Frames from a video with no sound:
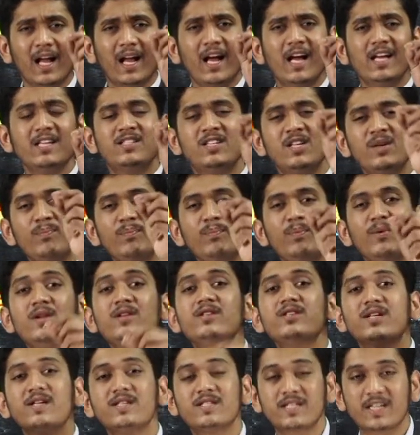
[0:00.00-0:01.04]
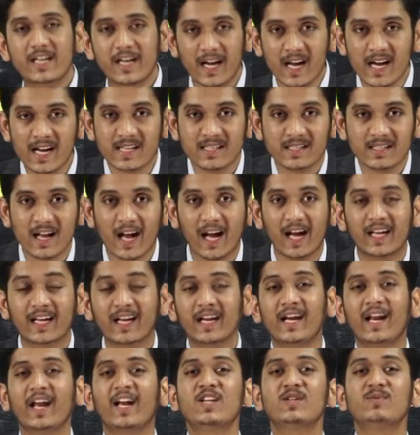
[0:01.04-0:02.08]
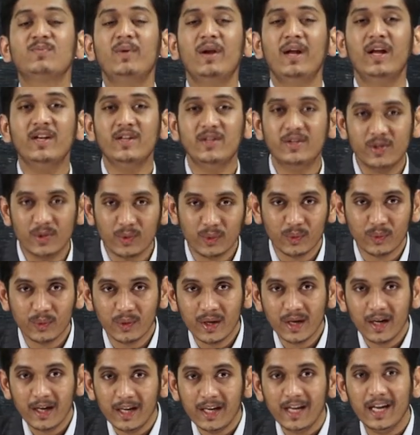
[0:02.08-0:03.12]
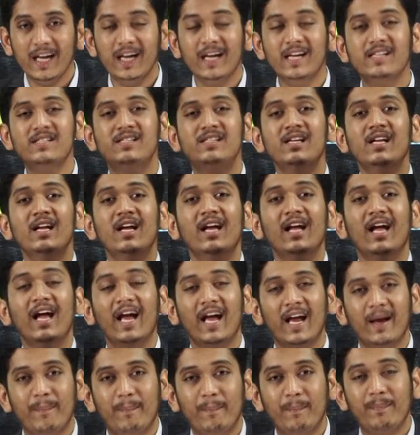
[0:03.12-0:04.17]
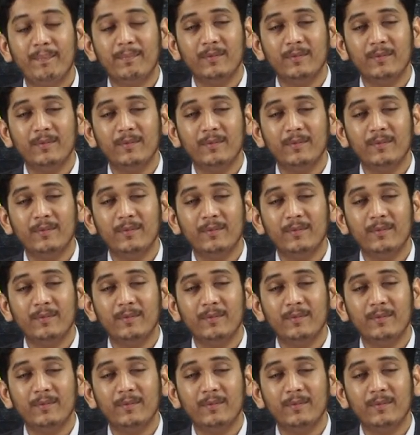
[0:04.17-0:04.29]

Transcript: A simple such case I can explain you is a